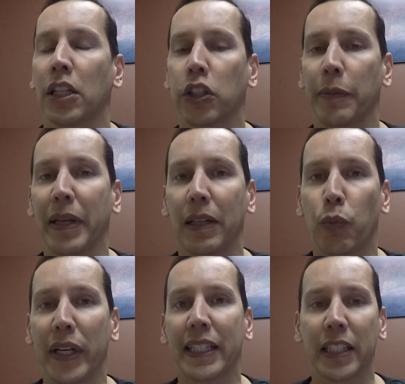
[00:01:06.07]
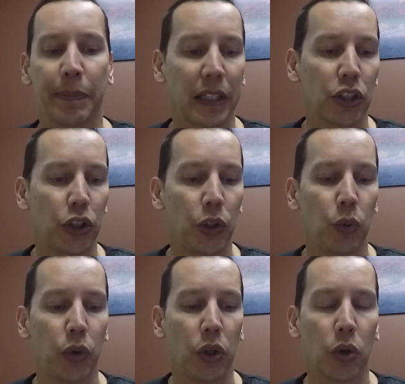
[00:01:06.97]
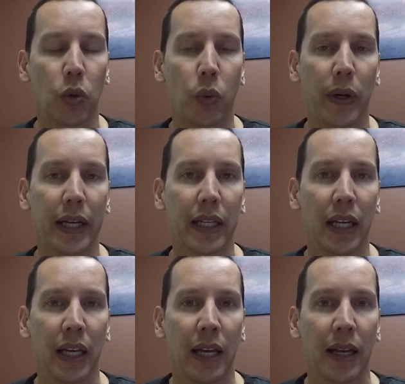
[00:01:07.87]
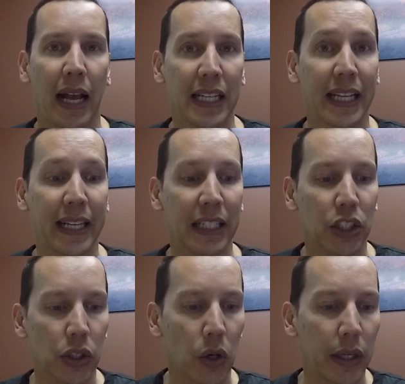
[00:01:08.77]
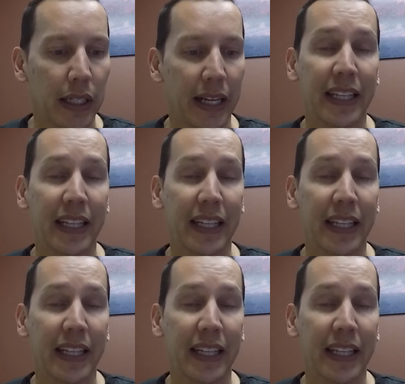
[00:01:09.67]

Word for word: So let me read something to you real quick as I get started.